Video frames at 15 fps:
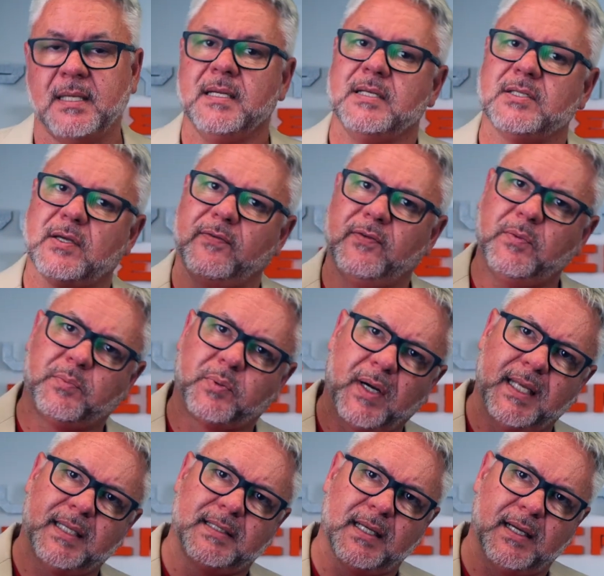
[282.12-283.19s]
So if you
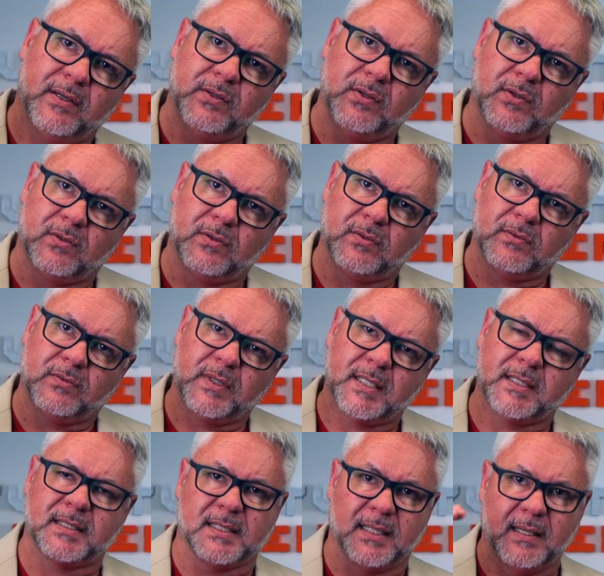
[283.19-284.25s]
break down your
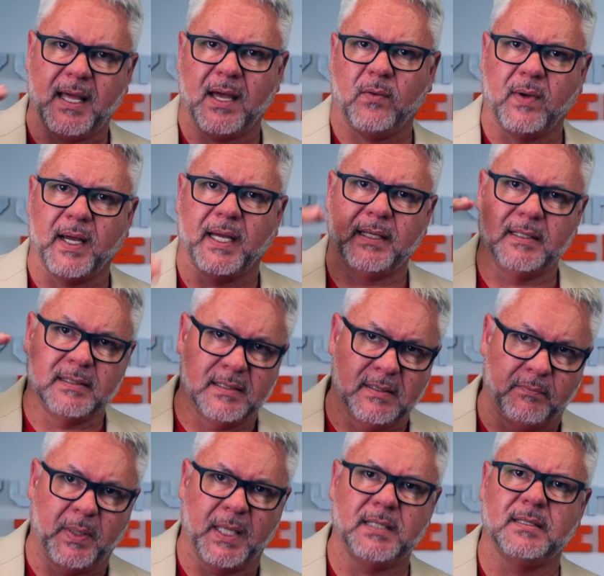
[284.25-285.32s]
risks in that way,
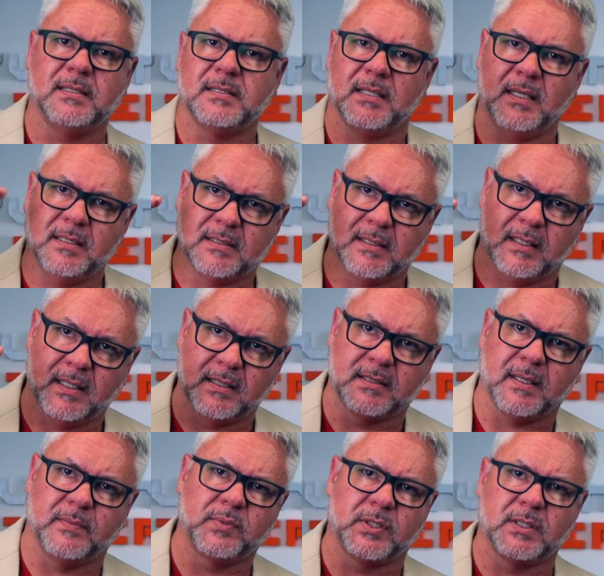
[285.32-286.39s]
dependencies,
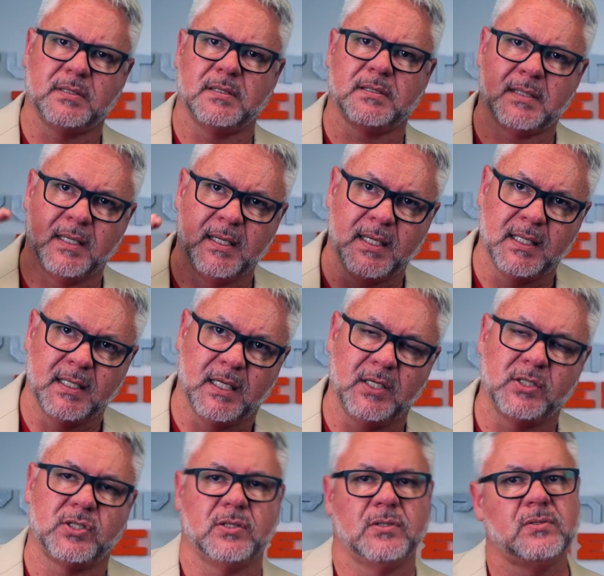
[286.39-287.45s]
assumptions,
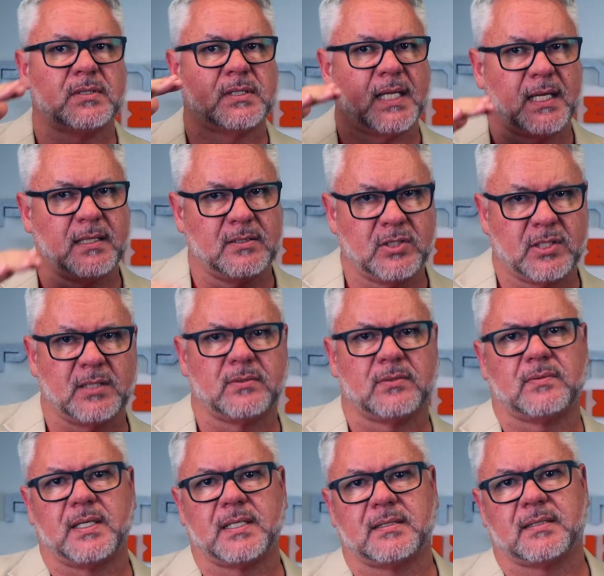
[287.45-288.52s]
issues, and general
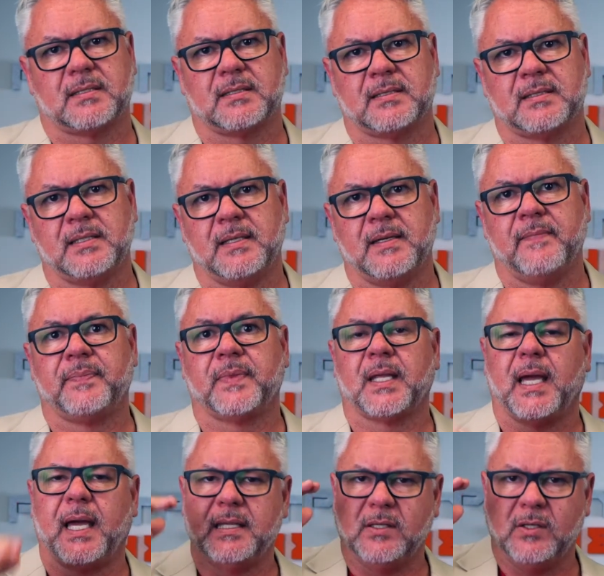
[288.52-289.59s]
risks,
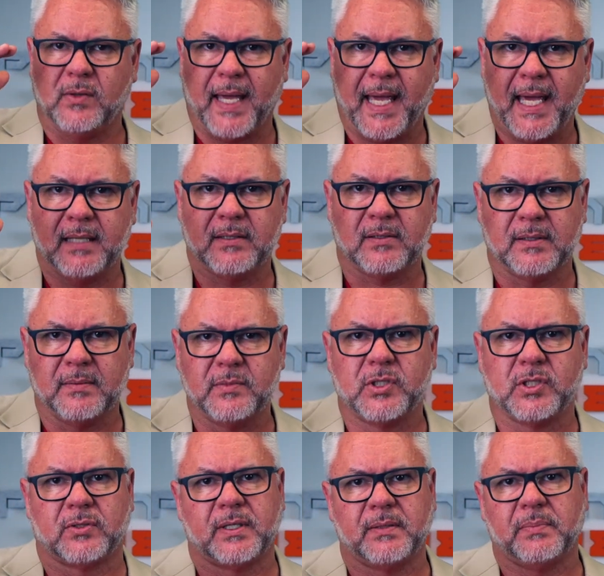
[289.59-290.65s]
and then you handle them
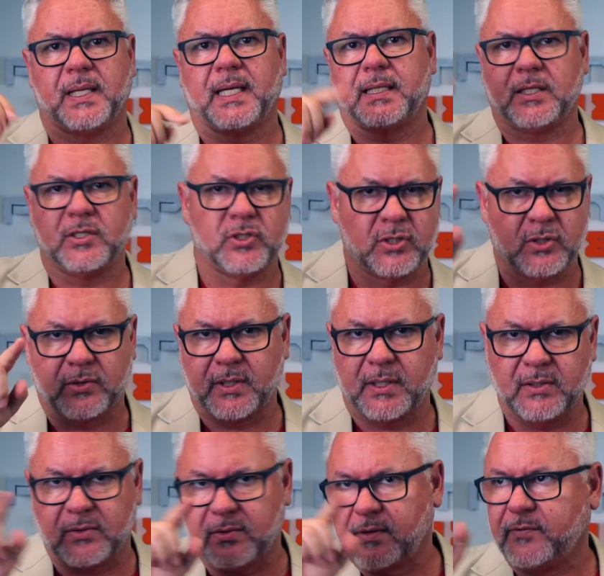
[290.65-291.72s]
during planning, during
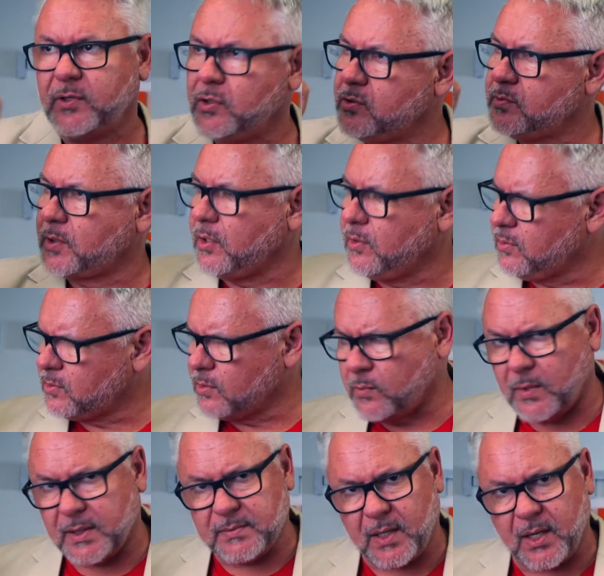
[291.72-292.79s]
your reviews, going through
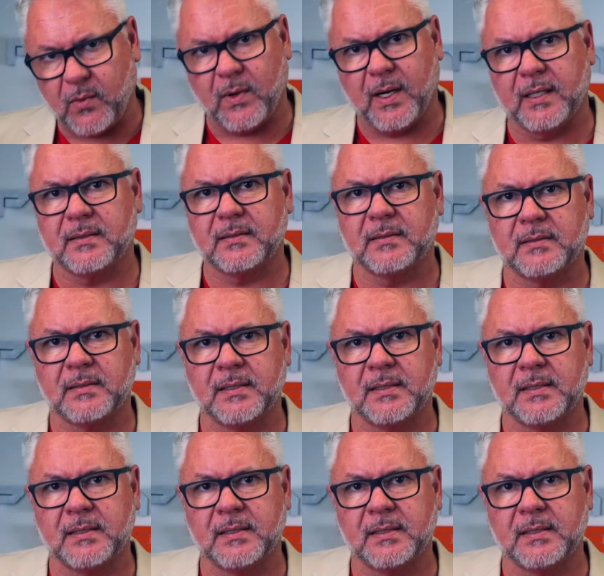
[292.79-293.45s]
one by one,